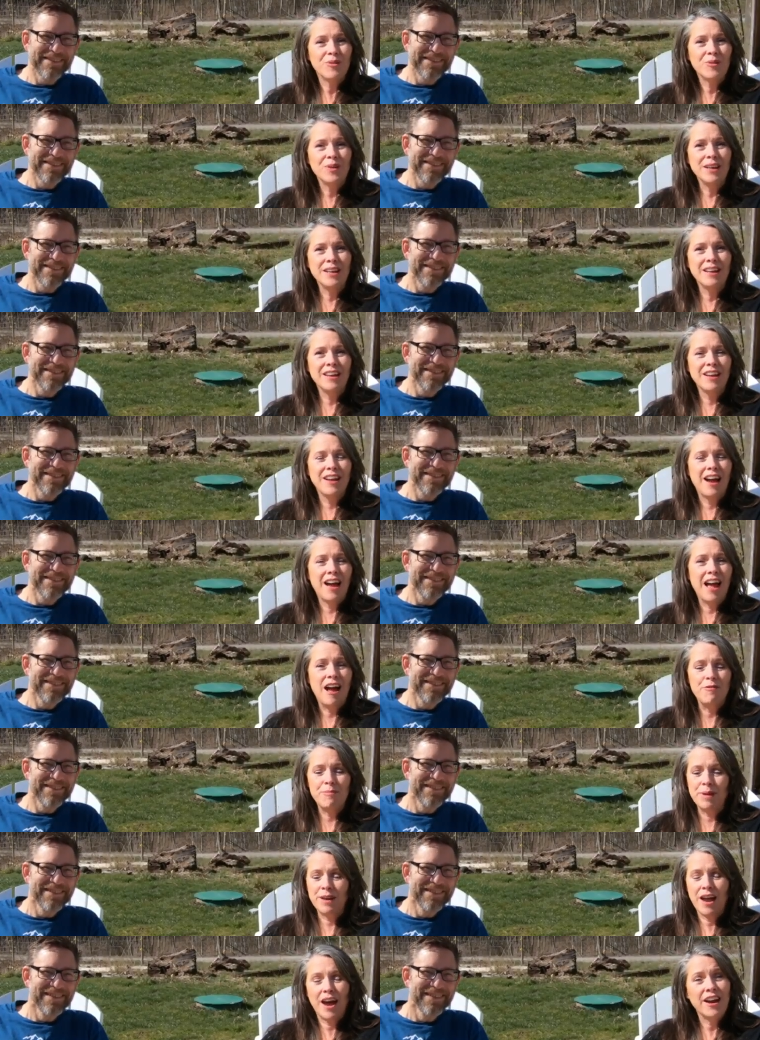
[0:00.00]
Speaker 1: we have been
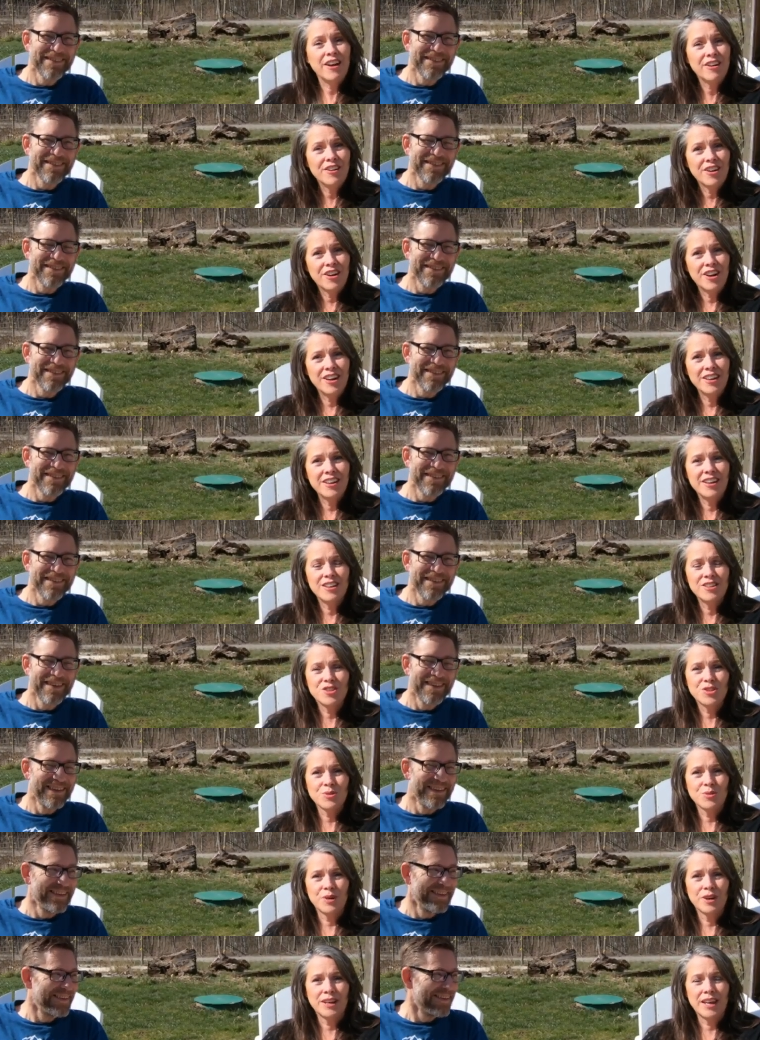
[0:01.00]
hired on to
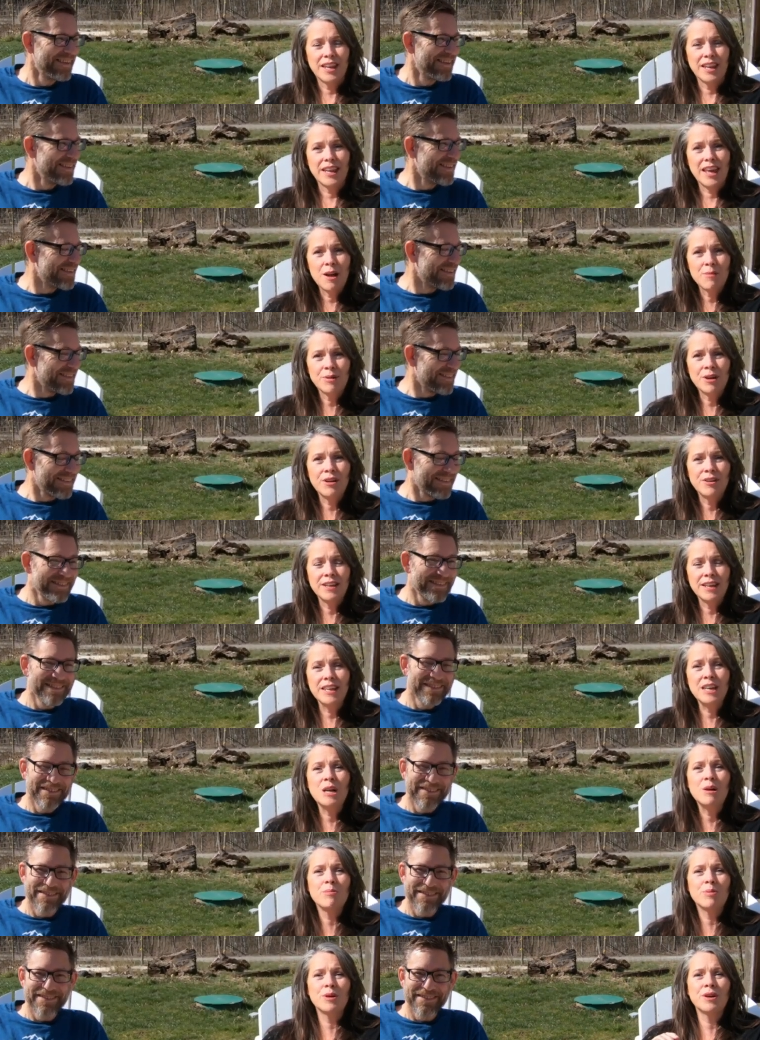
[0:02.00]
work at a campground in
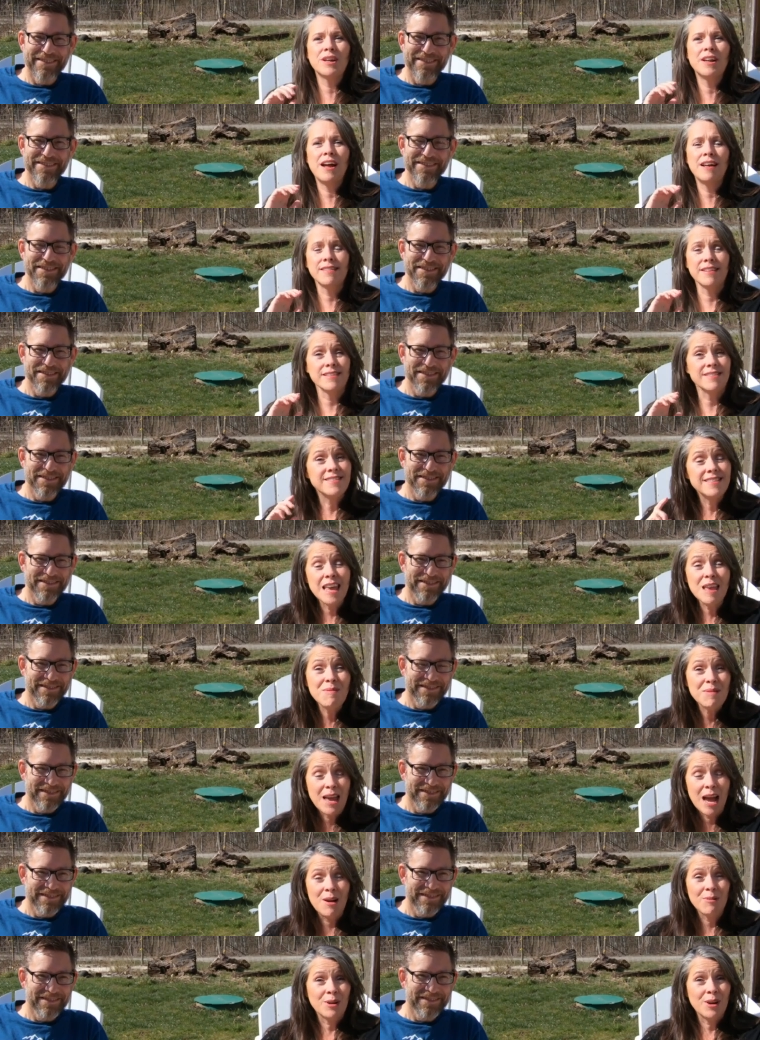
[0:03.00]
Alberta, at the same
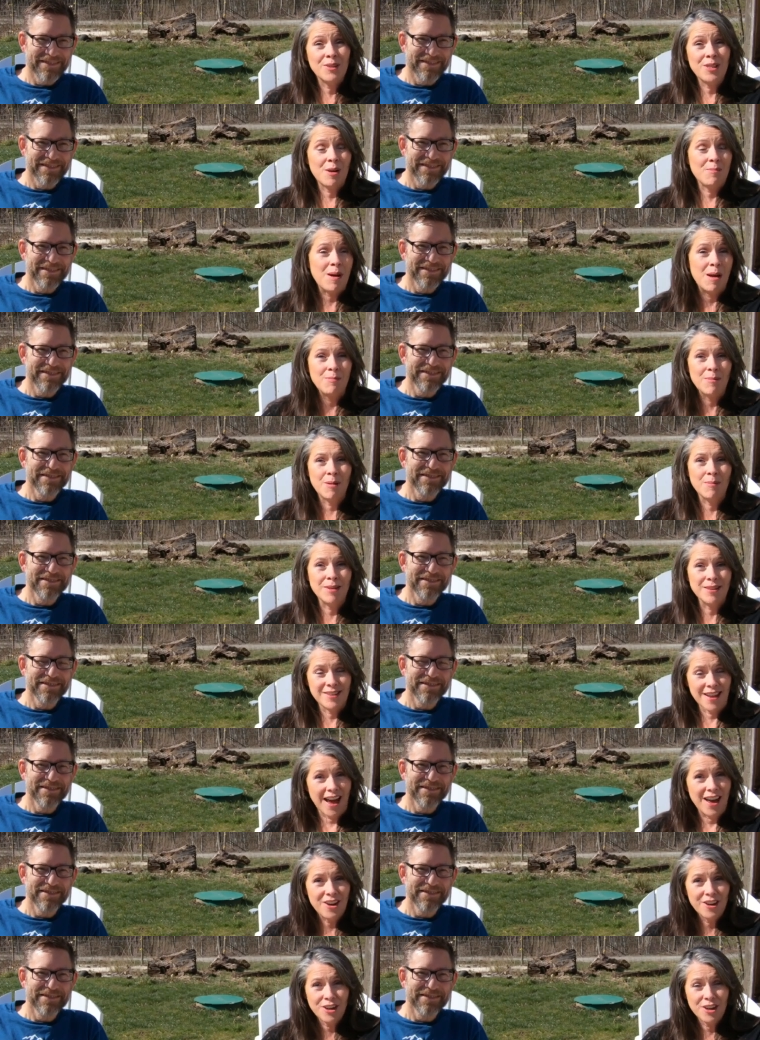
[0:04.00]
campground that my mom and dad
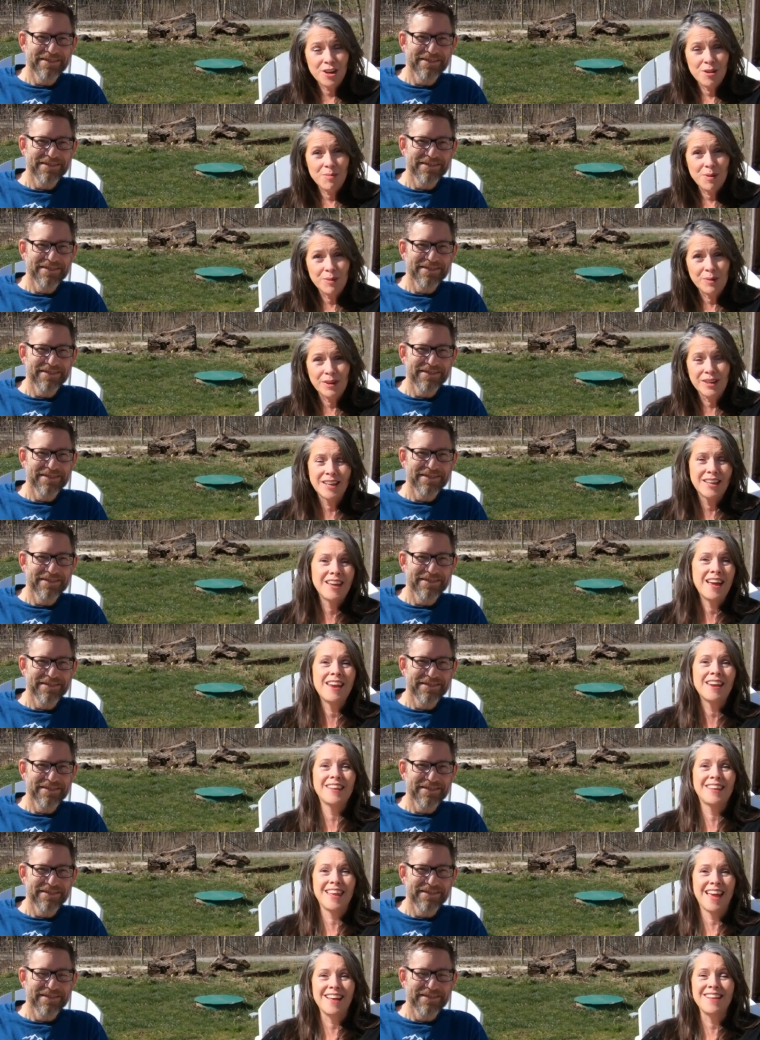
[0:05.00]
are going to be working at.
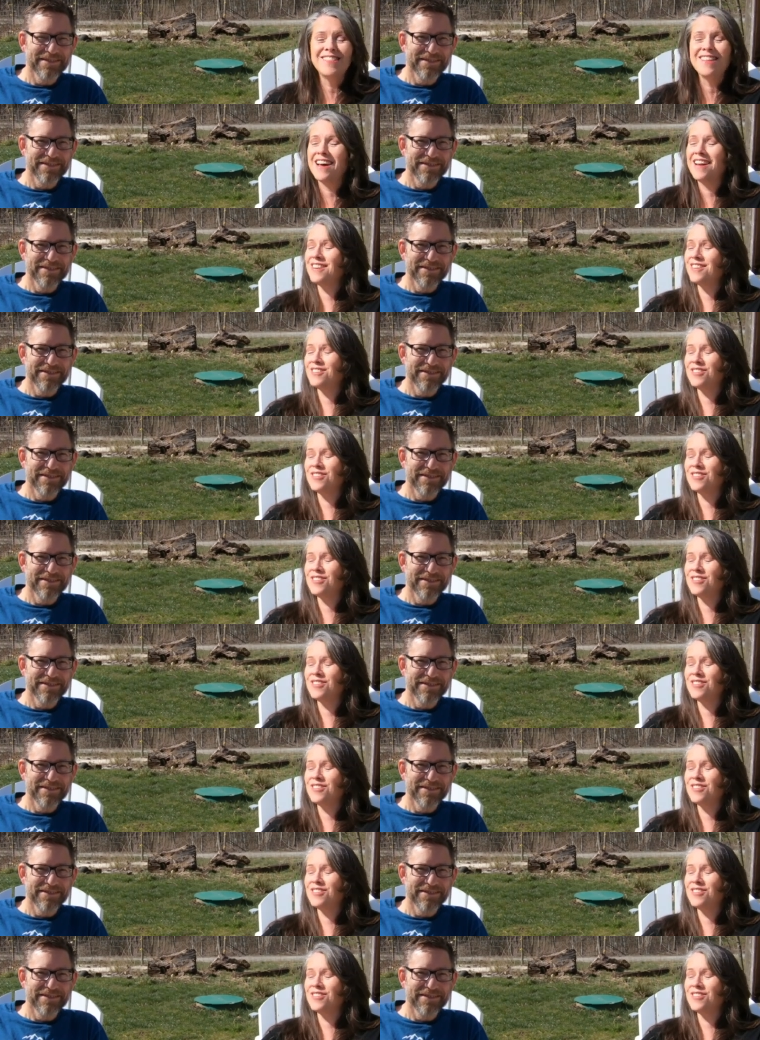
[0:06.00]
Again, that is